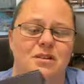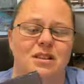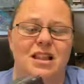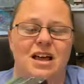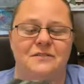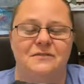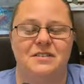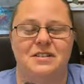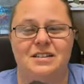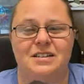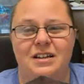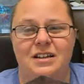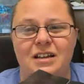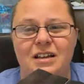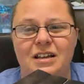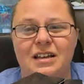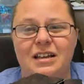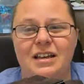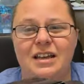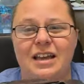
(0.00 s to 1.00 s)
Maleficent.
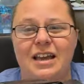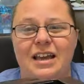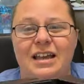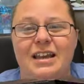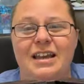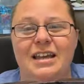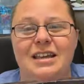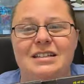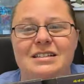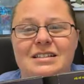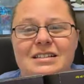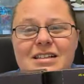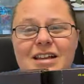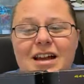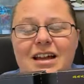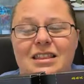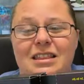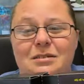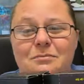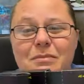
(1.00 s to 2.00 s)
And
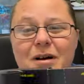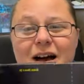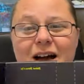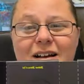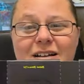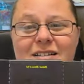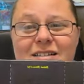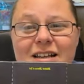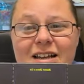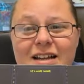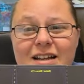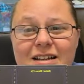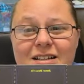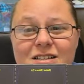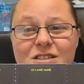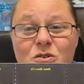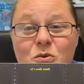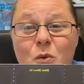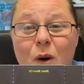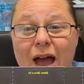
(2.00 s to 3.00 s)
inside the box set
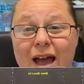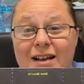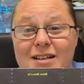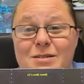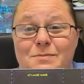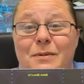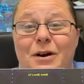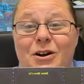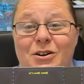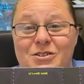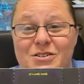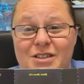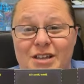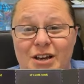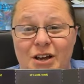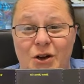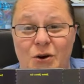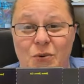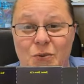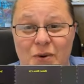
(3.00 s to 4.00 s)
is the wax bars
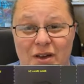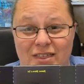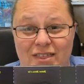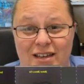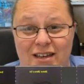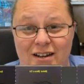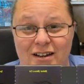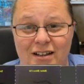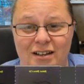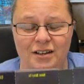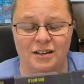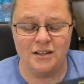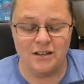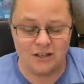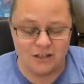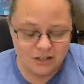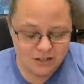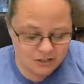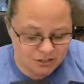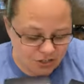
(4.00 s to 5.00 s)
that go with
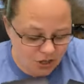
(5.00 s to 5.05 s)
it.